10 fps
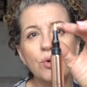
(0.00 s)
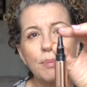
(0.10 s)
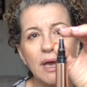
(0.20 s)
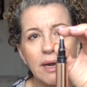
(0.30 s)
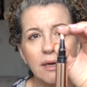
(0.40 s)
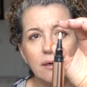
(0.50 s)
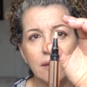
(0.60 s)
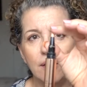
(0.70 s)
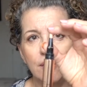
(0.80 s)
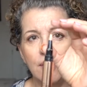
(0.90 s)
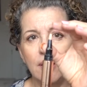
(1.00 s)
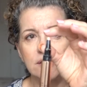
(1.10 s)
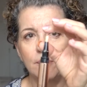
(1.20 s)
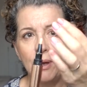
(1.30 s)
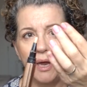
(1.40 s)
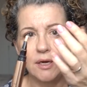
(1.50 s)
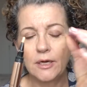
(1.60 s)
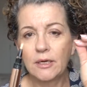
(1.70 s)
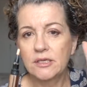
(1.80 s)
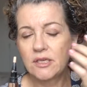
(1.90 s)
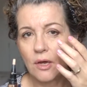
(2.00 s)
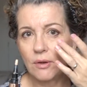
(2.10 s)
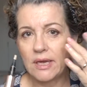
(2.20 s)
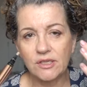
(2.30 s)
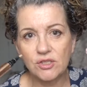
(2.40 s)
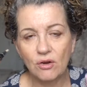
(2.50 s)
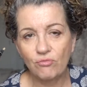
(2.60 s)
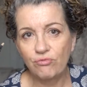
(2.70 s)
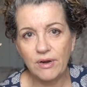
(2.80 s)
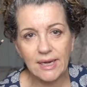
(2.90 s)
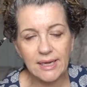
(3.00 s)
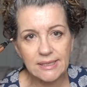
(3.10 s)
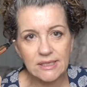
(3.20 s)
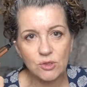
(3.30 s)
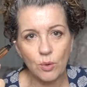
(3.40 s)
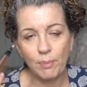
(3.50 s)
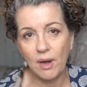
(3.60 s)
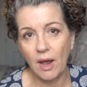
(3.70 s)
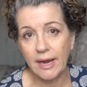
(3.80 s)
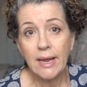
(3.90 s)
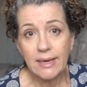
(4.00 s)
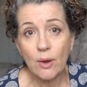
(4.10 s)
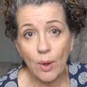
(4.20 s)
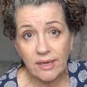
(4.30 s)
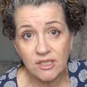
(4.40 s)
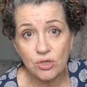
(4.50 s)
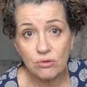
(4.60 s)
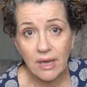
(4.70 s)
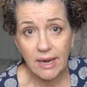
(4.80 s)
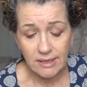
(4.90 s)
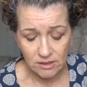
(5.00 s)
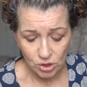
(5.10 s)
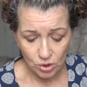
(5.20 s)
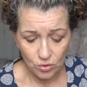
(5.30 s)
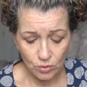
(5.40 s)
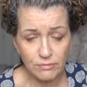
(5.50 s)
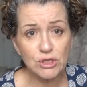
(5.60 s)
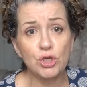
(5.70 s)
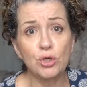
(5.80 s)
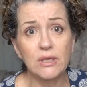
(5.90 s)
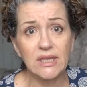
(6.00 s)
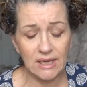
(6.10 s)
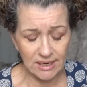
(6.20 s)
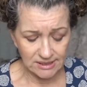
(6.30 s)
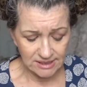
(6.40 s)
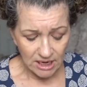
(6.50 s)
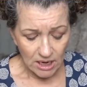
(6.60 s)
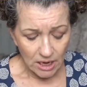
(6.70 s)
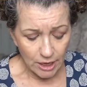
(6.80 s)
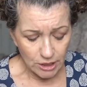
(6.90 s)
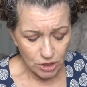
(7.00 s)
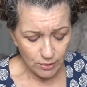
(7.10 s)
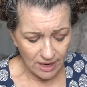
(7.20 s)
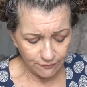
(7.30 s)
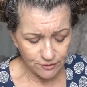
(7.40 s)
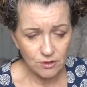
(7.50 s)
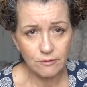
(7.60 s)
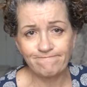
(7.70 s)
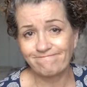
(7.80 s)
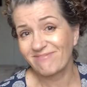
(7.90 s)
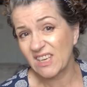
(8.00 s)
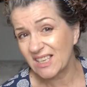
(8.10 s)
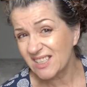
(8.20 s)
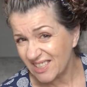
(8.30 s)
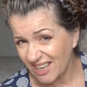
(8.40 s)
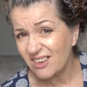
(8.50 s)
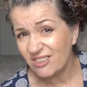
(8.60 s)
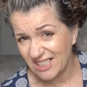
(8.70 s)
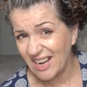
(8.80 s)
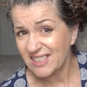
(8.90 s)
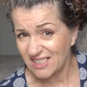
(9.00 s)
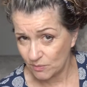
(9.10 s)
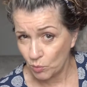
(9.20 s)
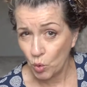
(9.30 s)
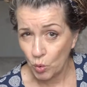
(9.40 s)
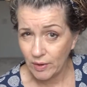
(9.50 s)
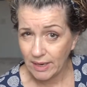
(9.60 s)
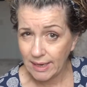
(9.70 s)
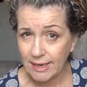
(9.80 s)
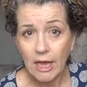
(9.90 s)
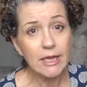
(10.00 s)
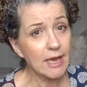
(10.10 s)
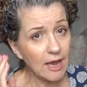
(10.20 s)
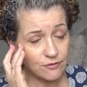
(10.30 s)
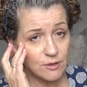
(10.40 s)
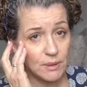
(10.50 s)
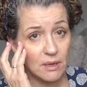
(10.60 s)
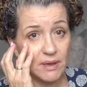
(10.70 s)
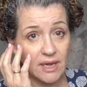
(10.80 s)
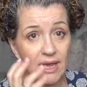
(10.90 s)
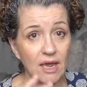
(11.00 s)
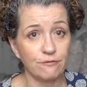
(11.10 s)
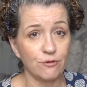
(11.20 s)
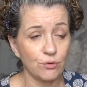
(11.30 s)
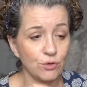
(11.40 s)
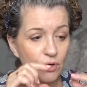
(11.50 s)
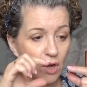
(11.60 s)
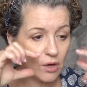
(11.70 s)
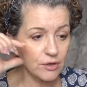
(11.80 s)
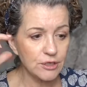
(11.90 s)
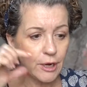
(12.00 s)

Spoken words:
a pen. That's a pen. So it's really easy to apply. Now, as you get into mature years, you have to, concealer is less is more, really. You have to be a bit careful. You can't,